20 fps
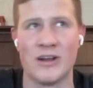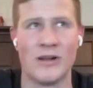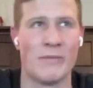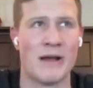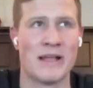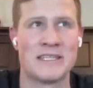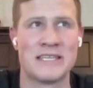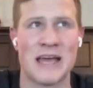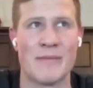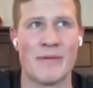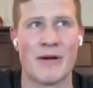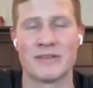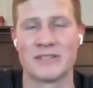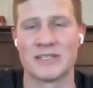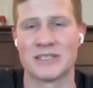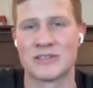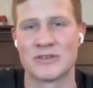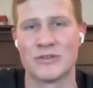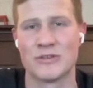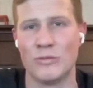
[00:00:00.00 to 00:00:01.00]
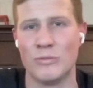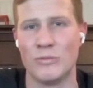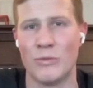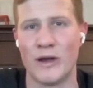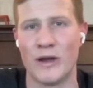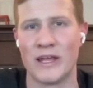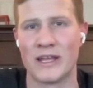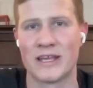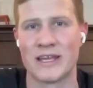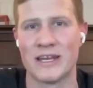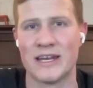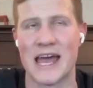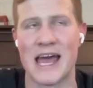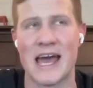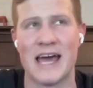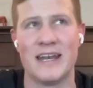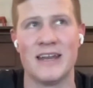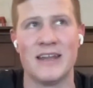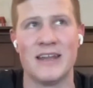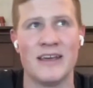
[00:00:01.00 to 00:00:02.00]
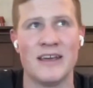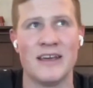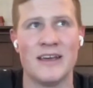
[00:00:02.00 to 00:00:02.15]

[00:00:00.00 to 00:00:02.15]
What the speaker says: By the time I was a schoolboy and cadet,